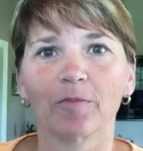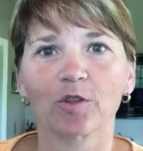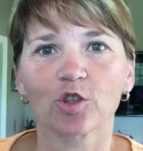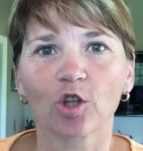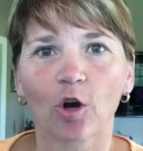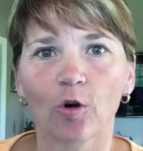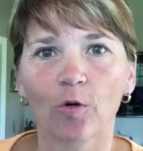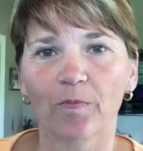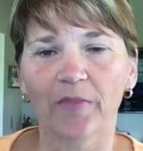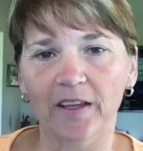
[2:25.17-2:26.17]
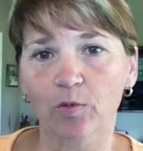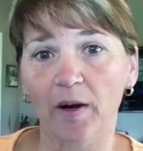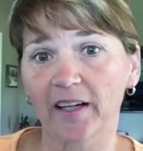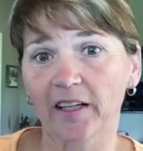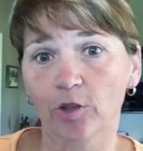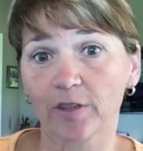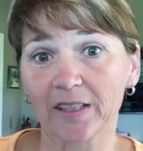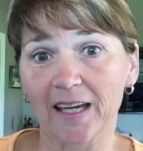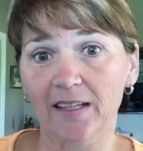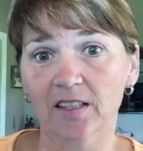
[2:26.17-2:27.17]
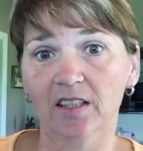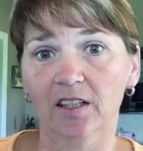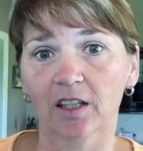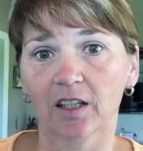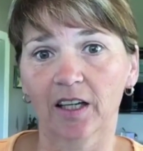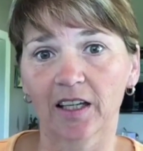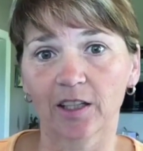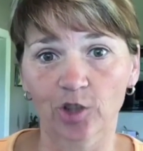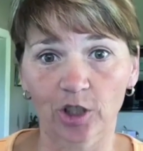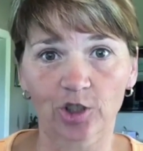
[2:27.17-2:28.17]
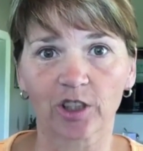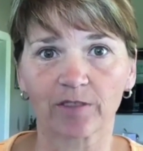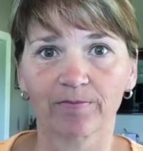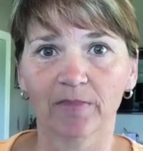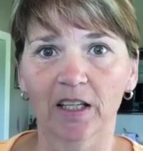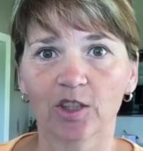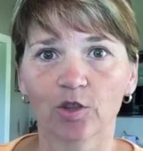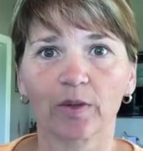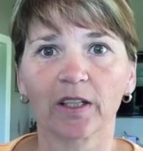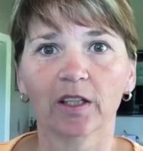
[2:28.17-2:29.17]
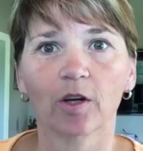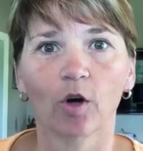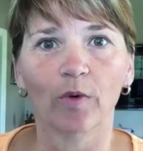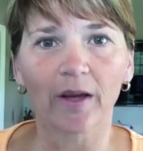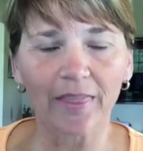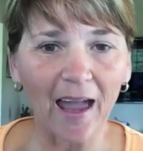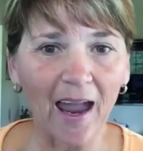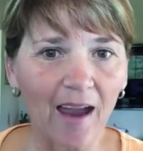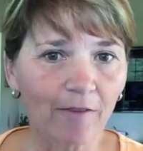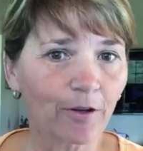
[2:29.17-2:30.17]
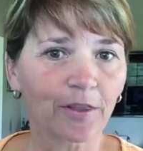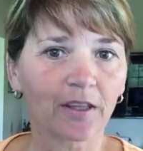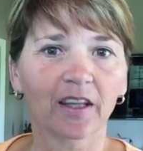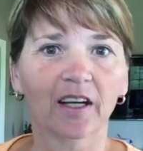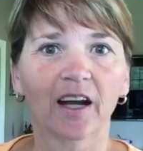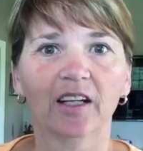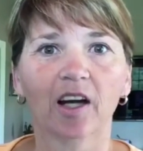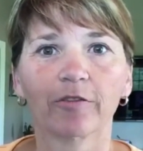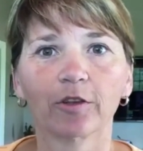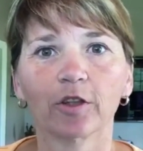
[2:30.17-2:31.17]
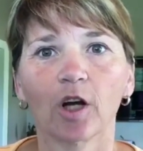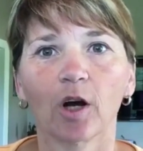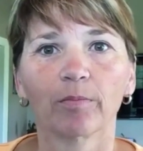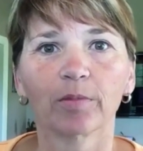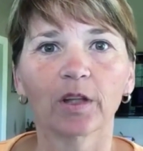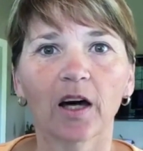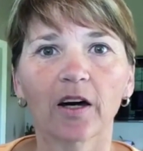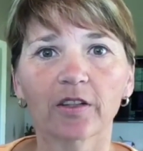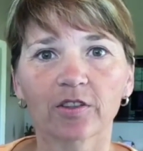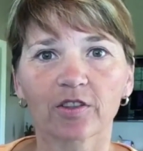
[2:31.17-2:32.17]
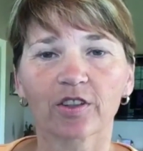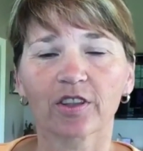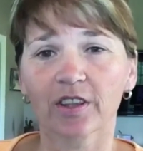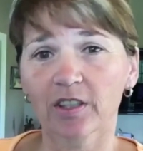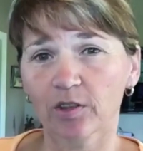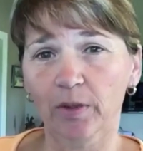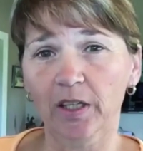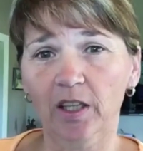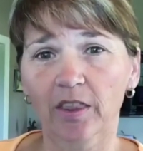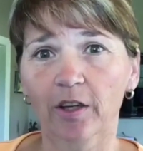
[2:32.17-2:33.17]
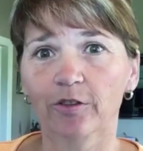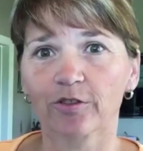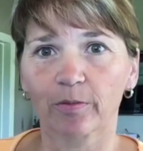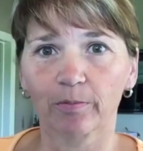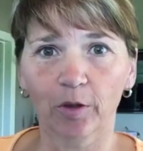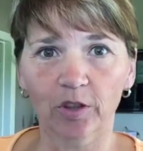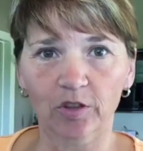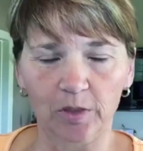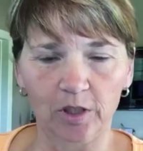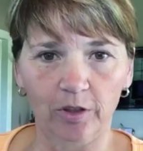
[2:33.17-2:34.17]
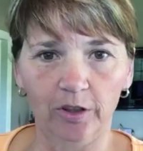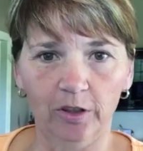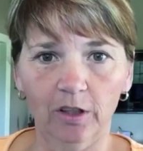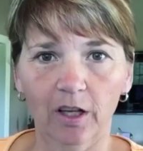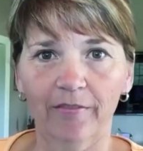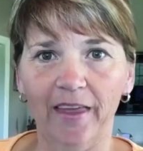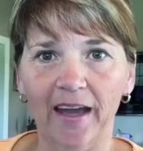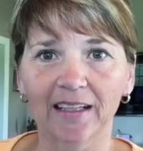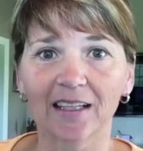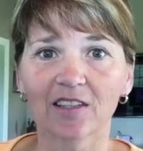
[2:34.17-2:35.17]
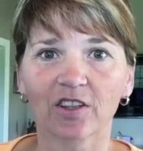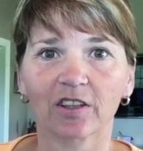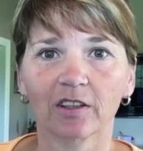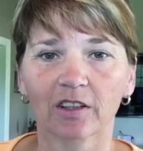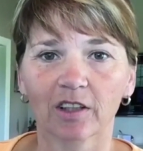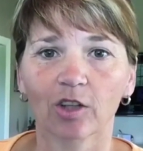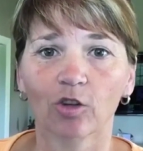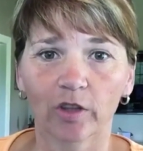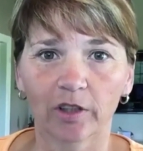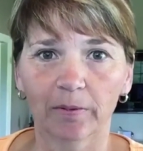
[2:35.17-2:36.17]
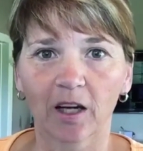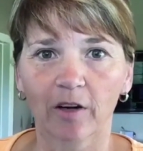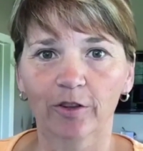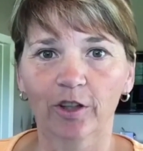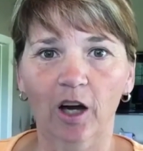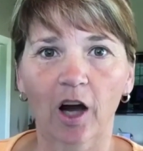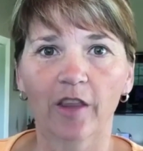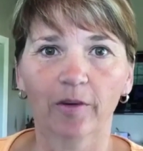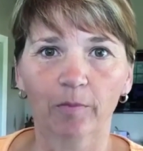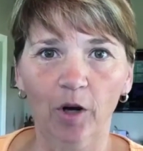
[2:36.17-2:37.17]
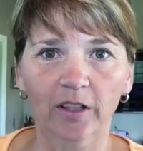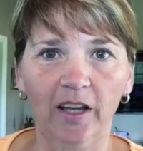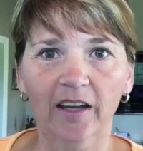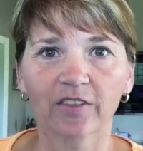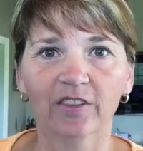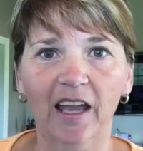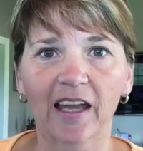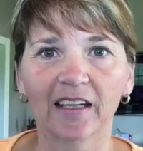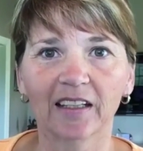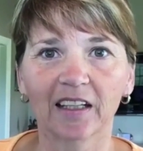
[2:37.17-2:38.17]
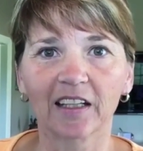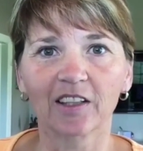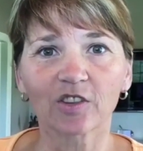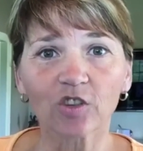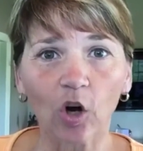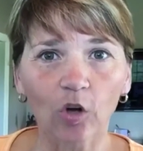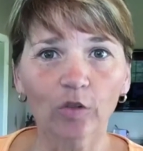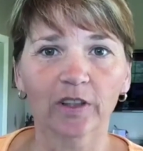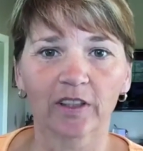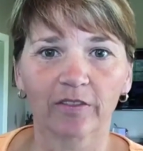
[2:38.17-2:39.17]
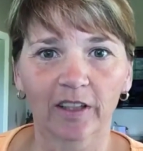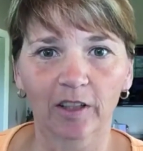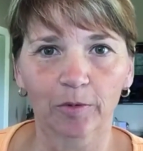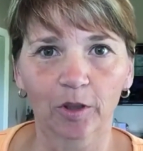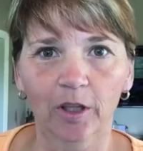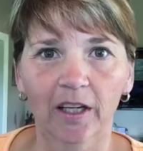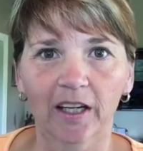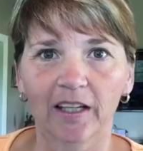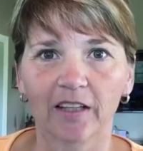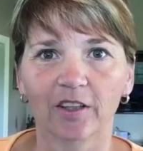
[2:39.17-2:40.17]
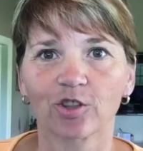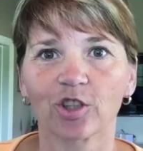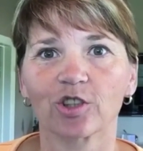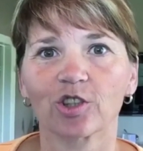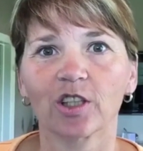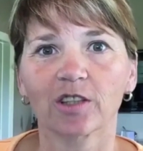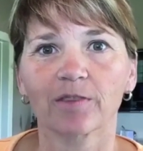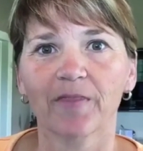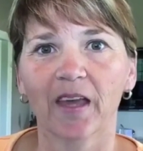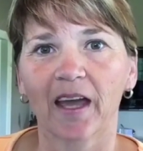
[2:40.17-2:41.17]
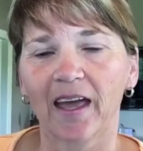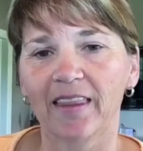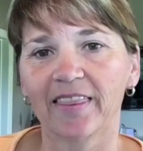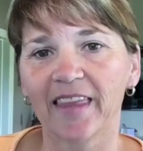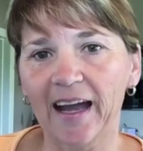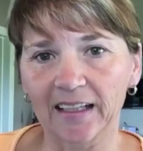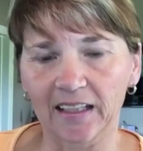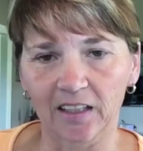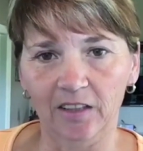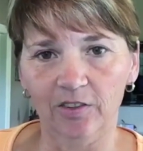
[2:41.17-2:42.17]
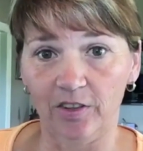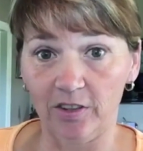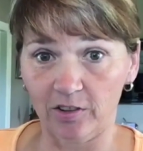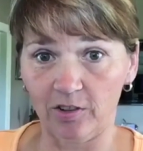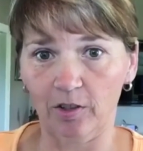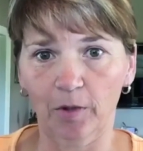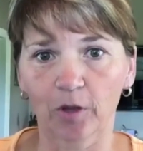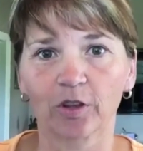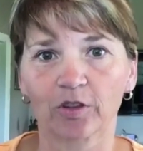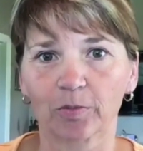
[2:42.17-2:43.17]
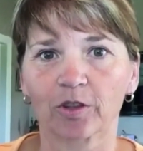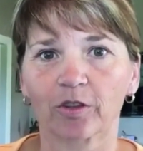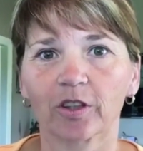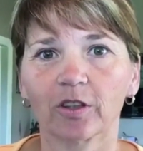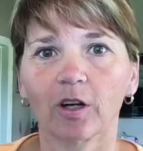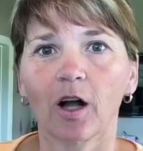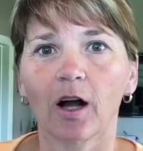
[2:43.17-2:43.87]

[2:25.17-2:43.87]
So that's why I create a cheat sheet each week with everything that I cover. Plus, this week there's some bonus material that isn't going to be covered on the broadcast and is only available in the cheat sheet. And this is the bonus material.